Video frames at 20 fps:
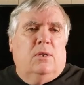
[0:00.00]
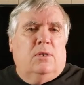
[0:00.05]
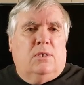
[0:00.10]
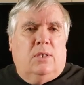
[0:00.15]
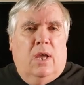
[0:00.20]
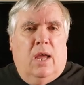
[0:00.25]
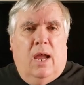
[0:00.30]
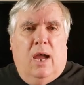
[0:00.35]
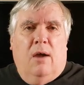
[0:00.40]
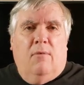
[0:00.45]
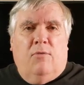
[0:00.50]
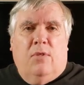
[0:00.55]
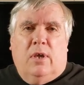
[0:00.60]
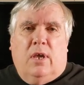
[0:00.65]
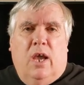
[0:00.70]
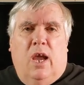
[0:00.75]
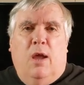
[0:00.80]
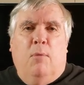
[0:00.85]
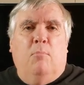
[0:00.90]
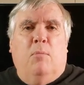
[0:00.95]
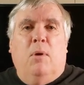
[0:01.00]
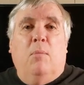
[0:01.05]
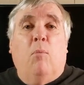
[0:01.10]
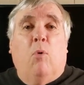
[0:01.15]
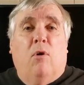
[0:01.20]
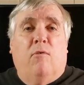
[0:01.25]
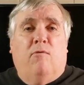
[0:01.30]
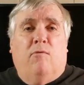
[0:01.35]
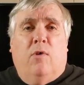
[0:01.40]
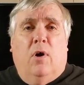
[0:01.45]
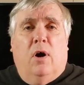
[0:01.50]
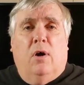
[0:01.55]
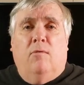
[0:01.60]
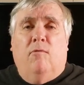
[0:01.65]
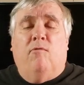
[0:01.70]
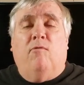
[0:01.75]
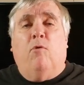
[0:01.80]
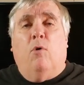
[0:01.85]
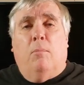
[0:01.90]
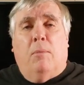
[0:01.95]
to have the game be more
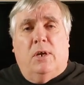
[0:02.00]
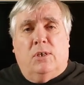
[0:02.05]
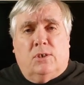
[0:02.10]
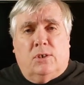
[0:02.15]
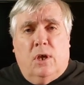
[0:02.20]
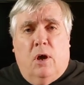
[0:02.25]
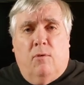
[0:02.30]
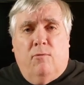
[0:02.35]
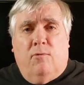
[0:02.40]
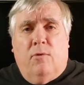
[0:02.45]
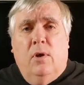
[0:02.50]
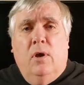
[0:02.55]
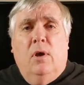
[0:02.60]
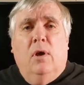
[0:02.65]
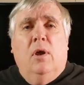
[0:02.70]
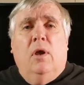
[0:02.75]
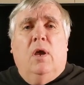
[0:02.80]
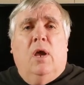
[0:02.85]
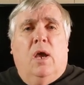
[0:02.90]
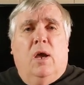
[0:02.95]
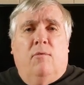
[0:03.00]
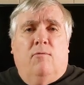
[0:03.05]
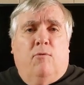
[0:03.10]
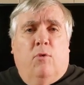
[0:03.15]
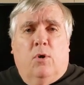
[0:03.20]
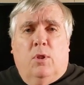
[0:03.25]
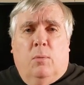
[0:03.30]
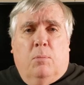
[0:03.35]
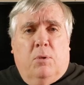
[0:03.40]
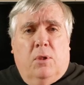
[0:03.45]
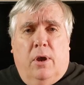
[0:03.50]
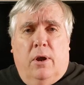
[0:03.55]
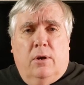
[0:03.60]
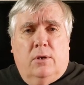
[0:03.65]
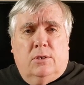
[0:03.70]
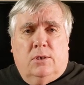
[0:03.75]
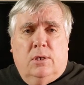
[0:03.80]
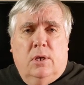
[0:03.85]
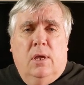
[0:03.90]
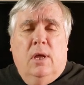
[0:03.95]
fun for myself and for the
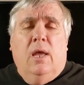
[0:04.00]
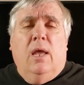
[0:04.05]
players.